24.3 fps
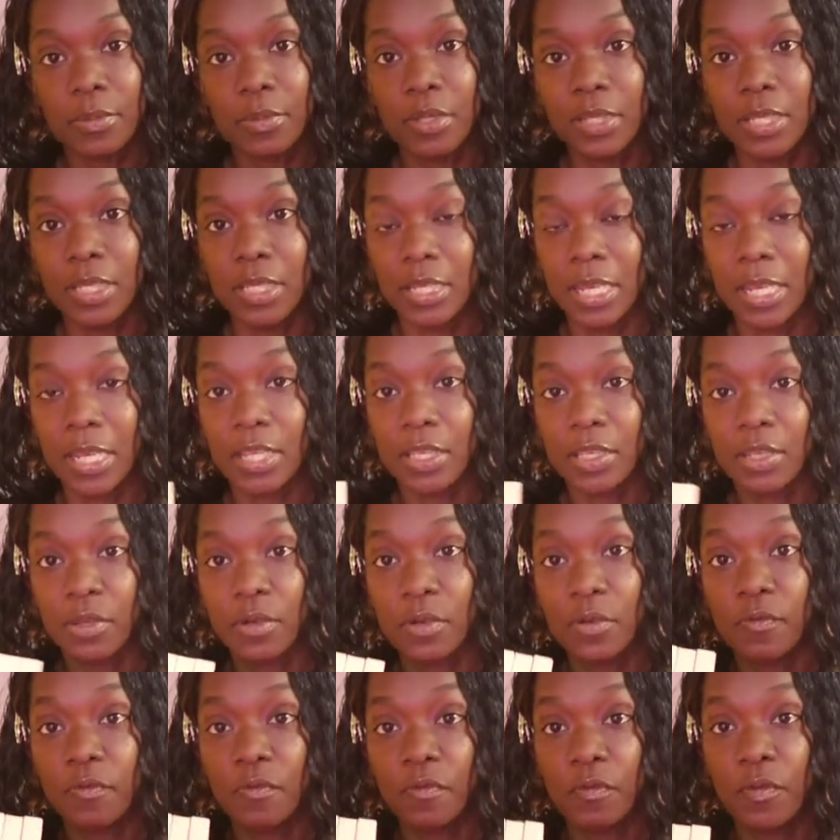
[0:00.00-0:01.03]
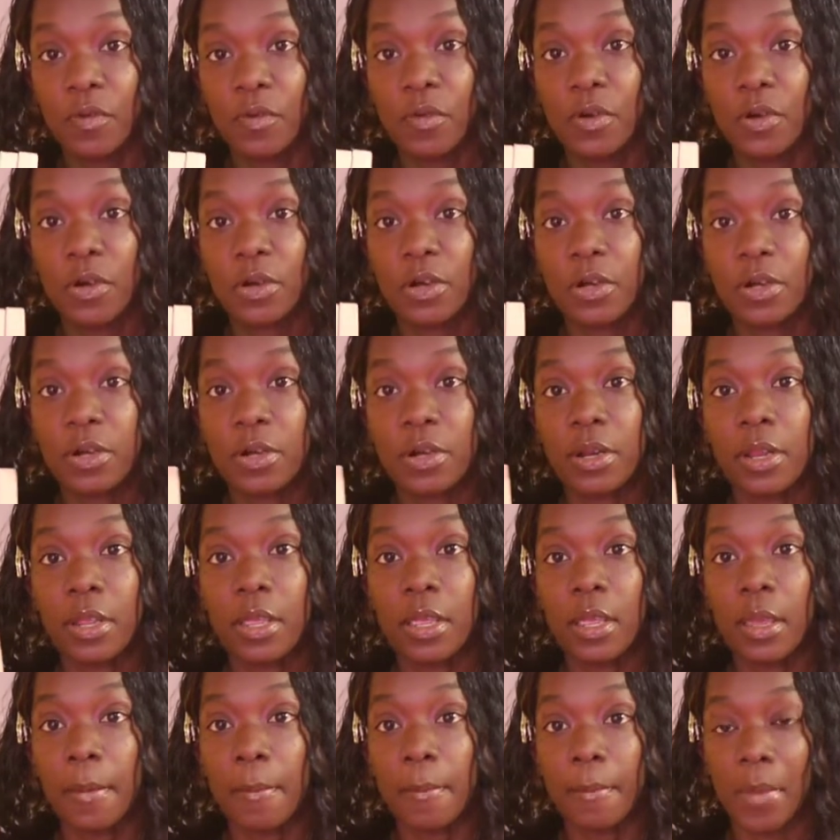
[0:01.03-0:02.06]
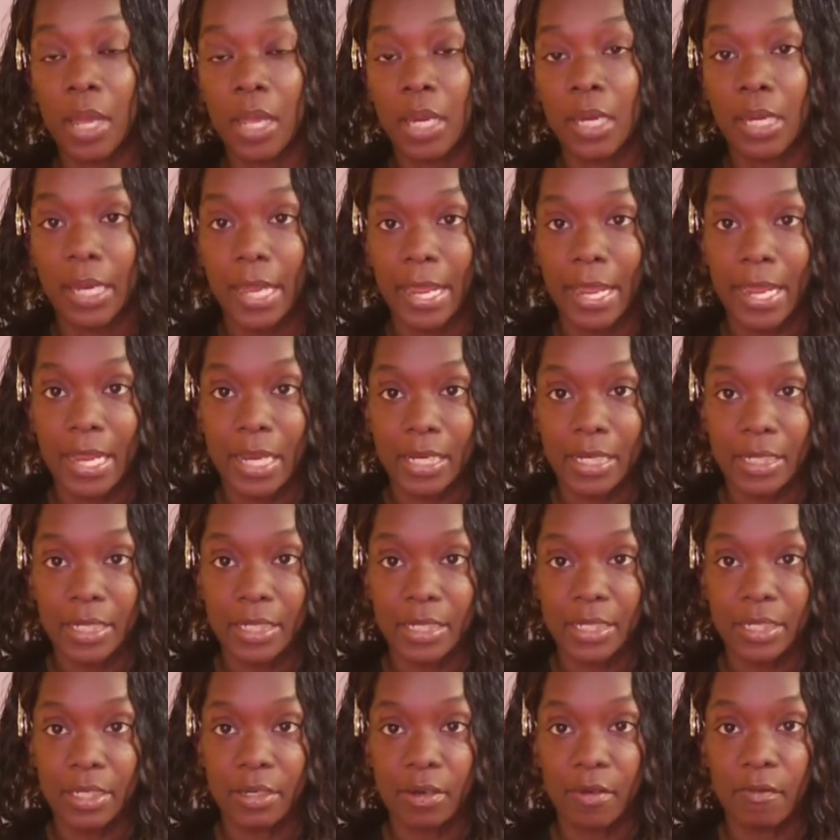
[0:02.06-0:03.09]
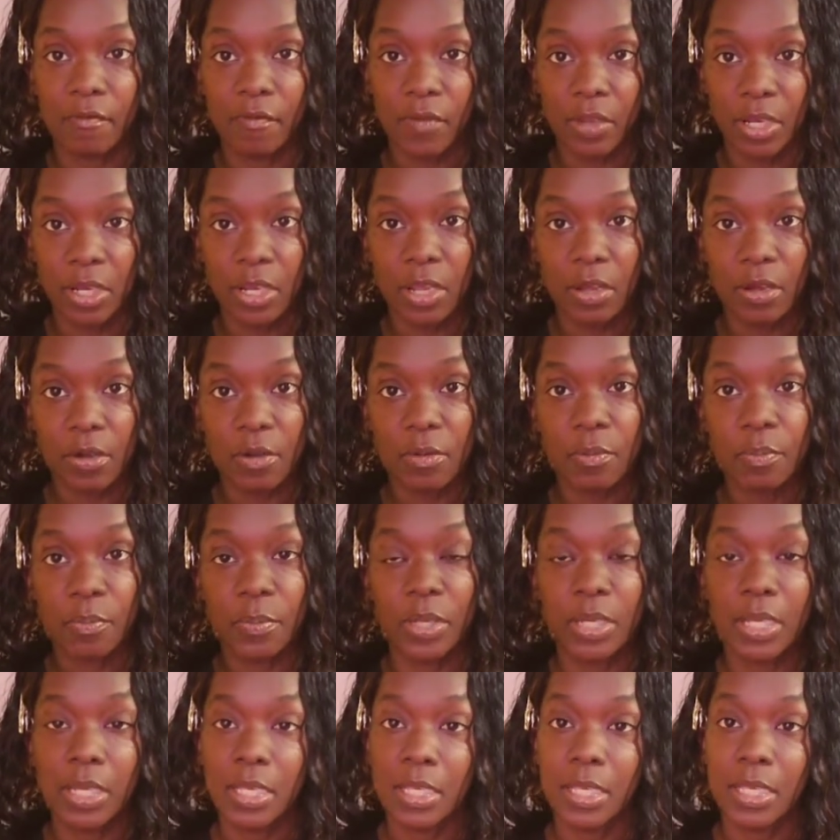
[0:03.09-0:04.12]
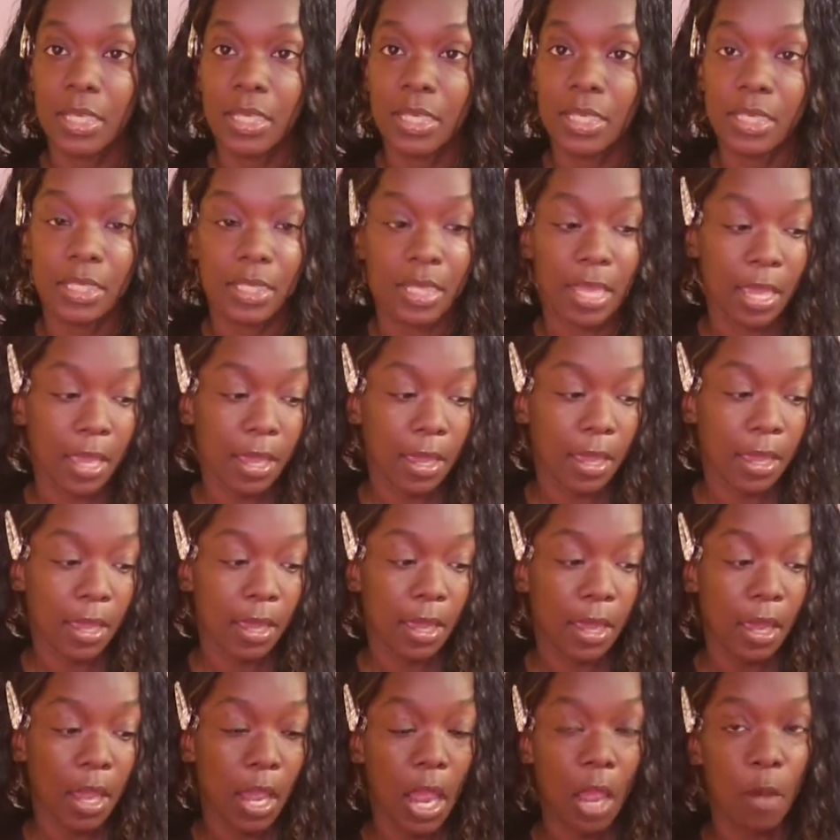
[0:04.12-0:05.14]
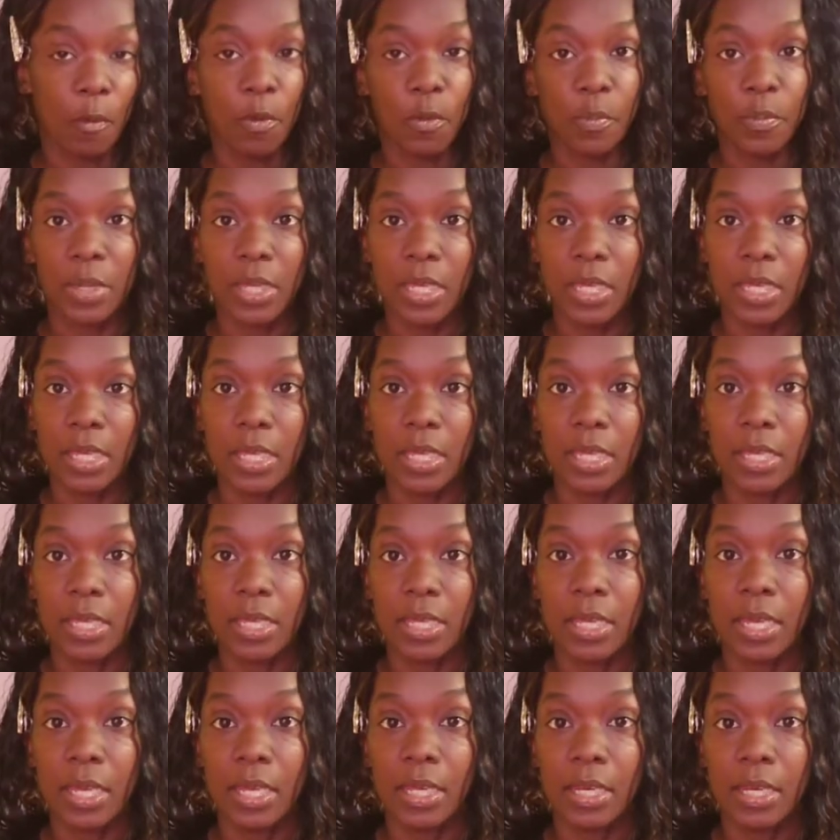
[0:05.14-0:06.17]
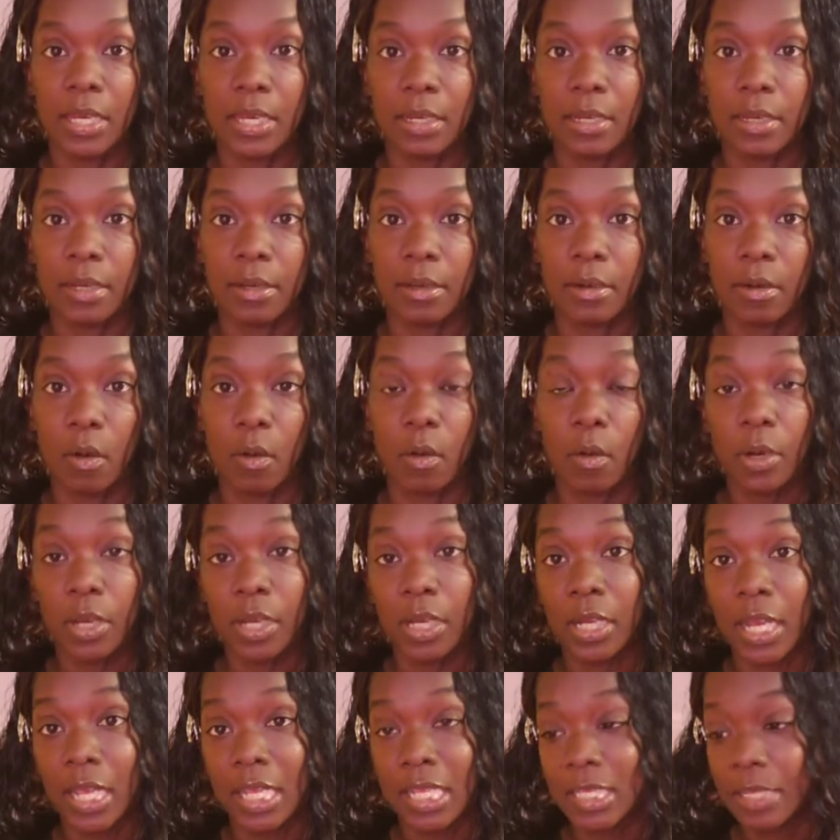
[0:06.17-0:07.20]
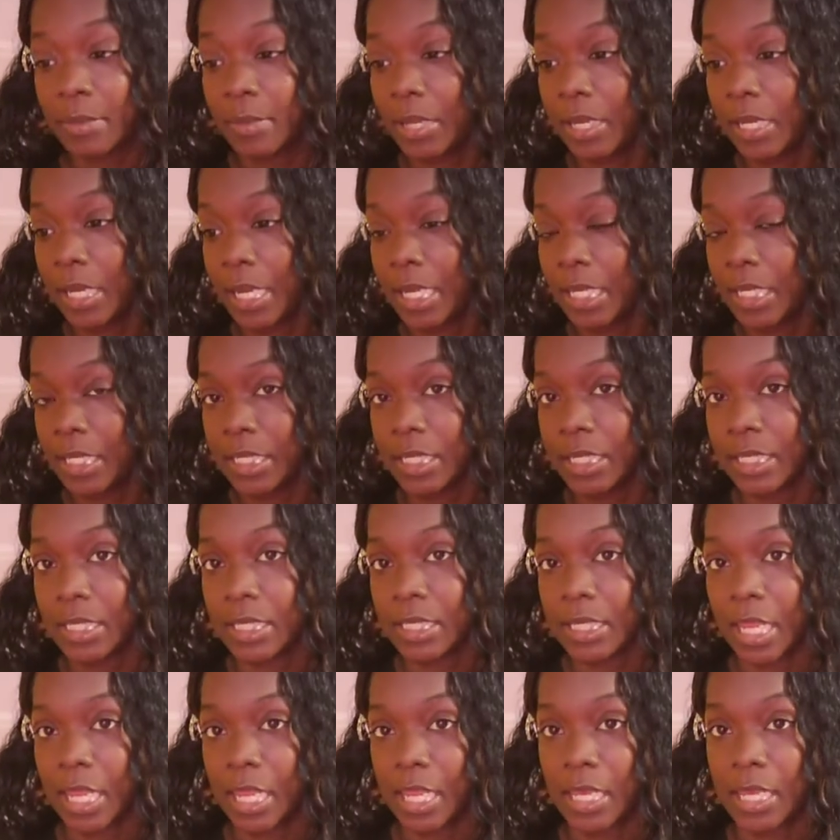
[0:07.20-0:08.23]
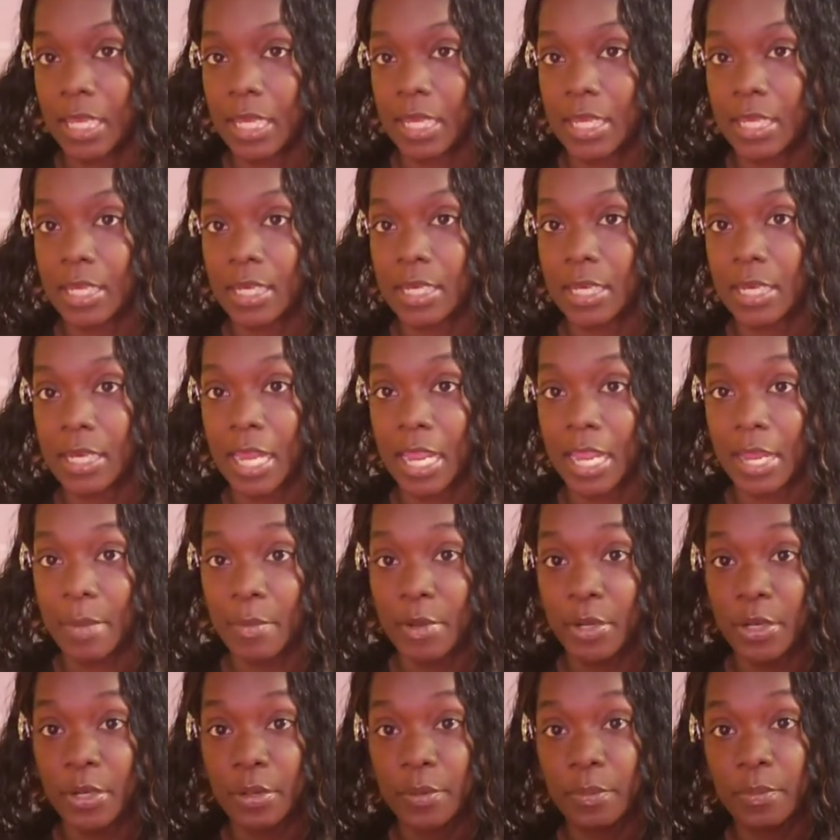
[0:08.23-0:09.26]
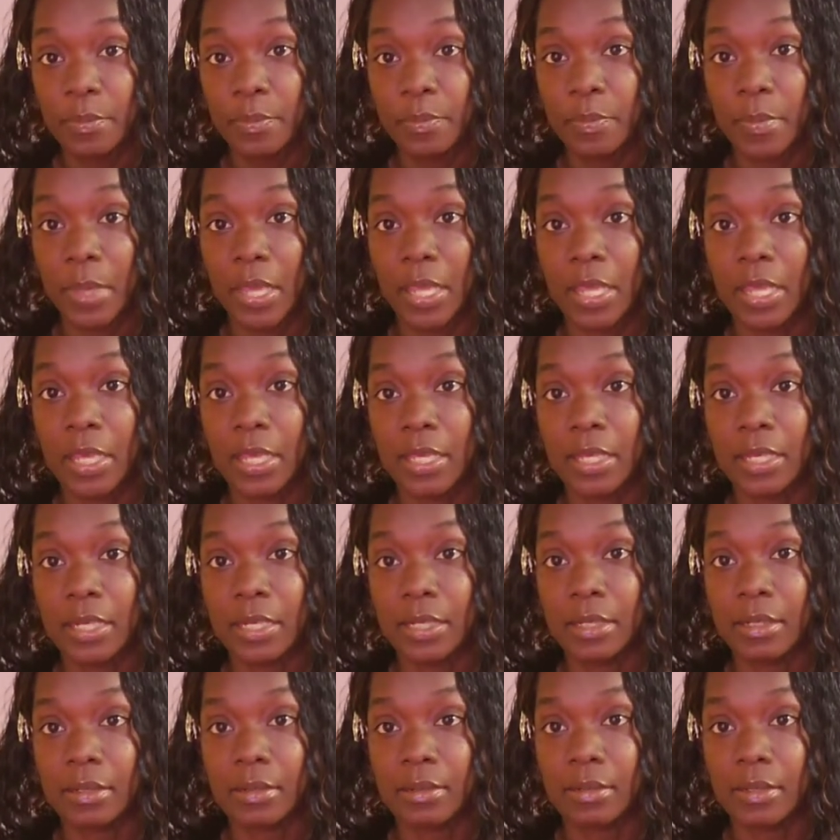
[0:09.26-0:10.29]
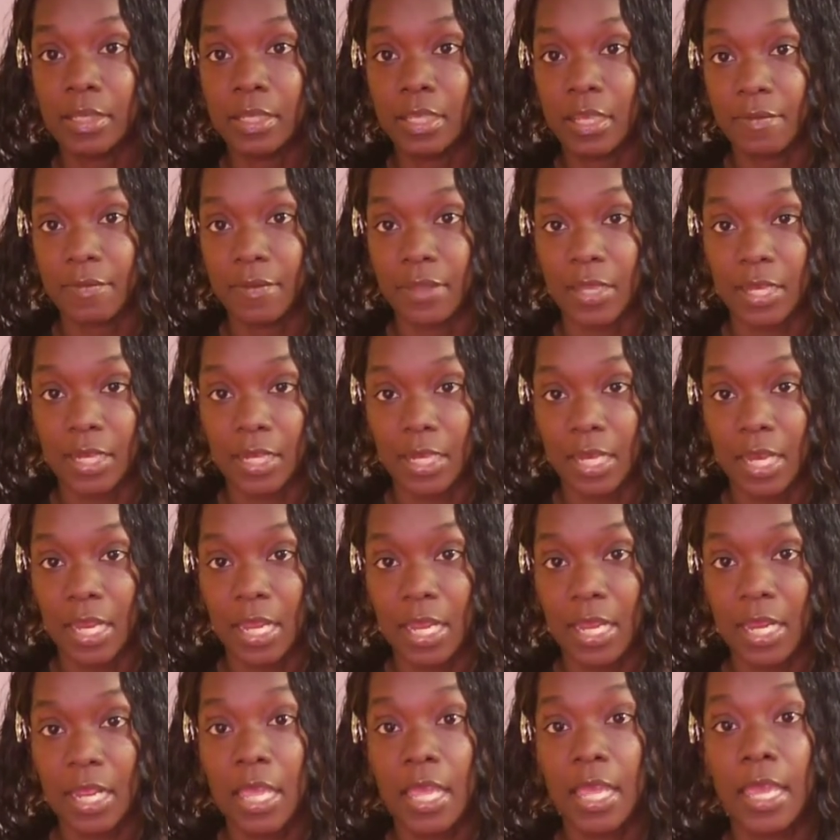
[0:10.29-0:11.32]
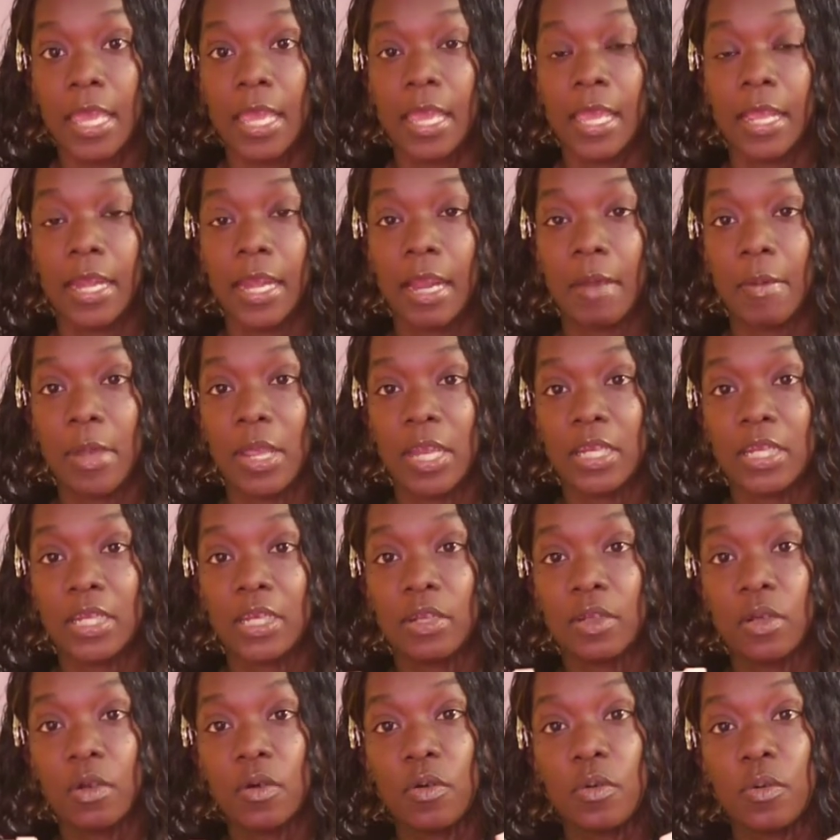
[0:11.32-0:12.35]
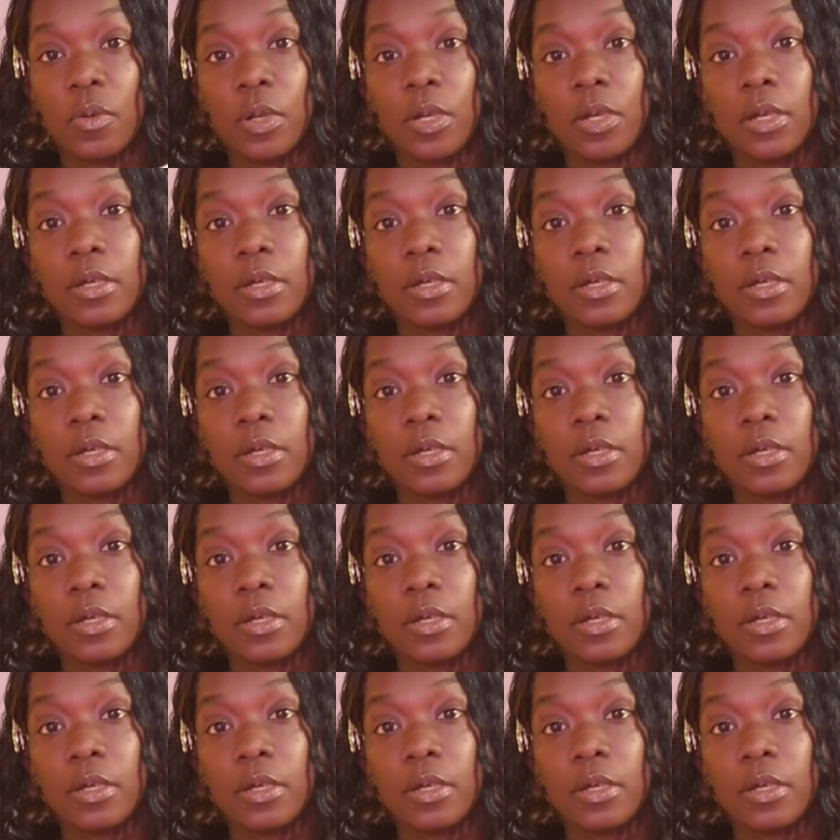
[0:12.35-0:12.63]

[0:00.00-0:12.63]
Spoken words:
stay tuned for my lash video, because I will be organizing my lashes and naming them and stuff like that. And I'll actually go